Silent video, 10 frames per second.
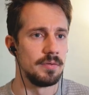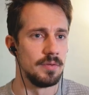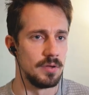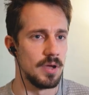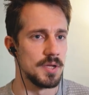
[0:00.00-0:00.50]
the
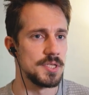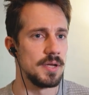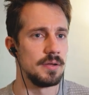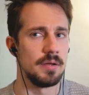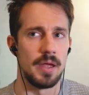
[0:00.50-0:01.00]

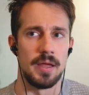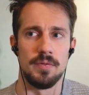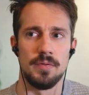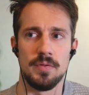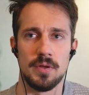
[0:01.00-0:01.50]
Casa
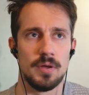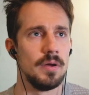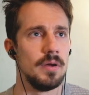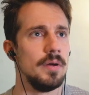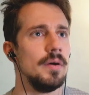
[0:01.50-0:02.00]
and
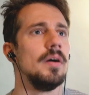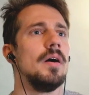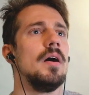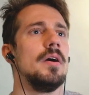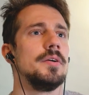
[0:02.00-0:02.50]
the uh,
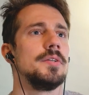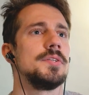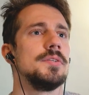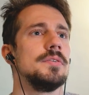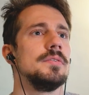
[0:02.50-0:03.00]

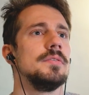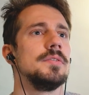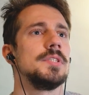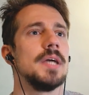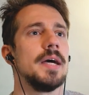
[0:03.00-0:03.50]
Heart
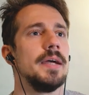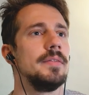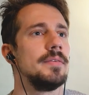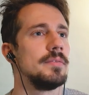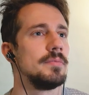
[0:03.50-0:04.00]

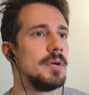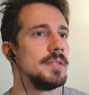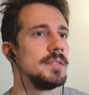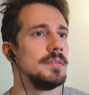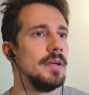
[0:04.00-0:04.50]
Site, right?
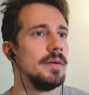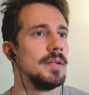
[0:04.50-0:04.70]
Yeah.